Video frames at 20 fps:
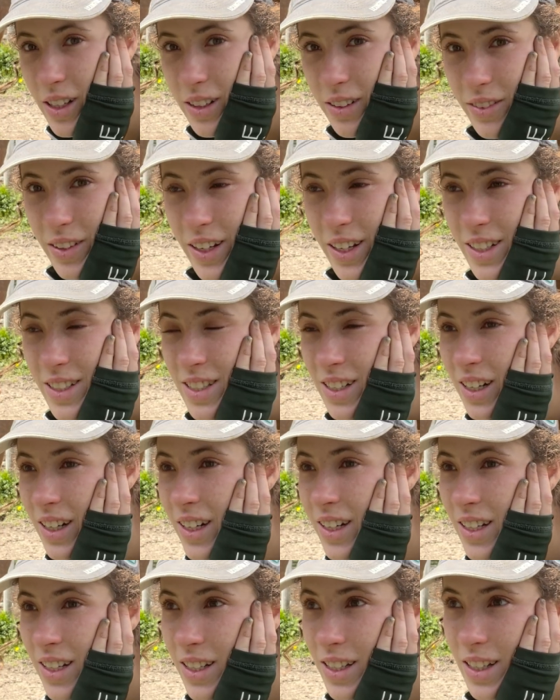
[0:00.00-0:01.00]
of
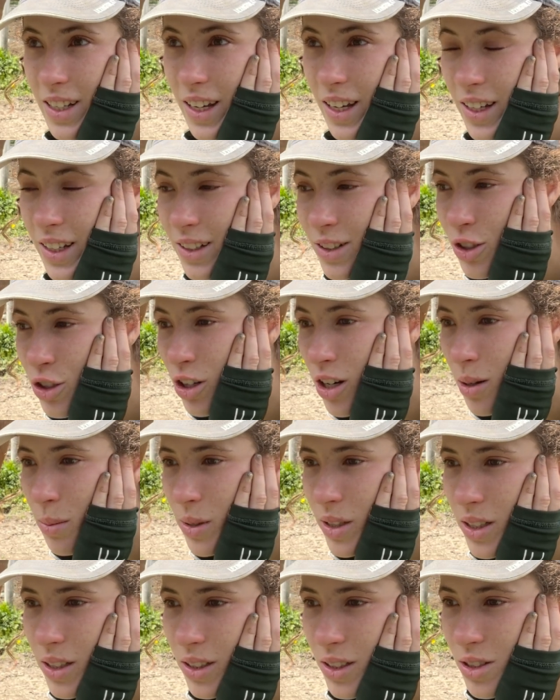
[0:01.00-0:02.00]
anxiety and
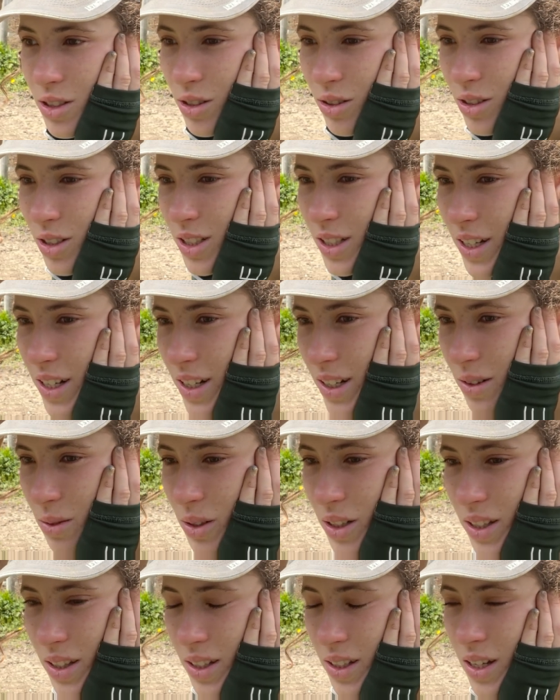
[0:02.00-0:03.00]
trauma associated
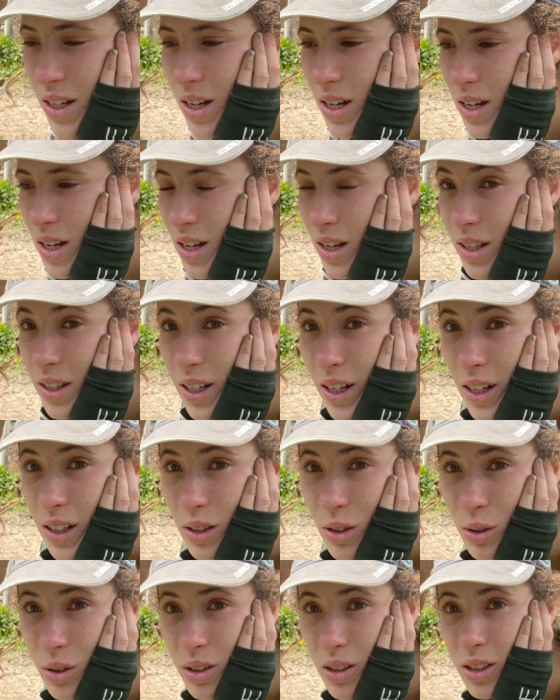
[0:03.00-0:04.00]
with that
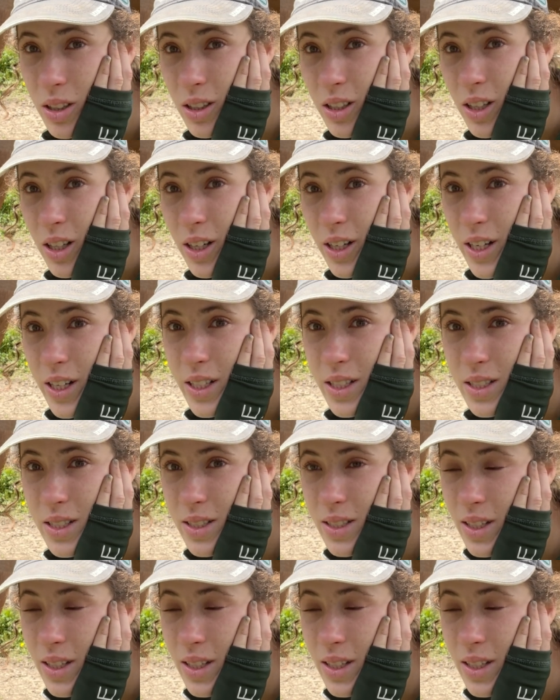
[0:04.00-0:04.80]
whole occurrence,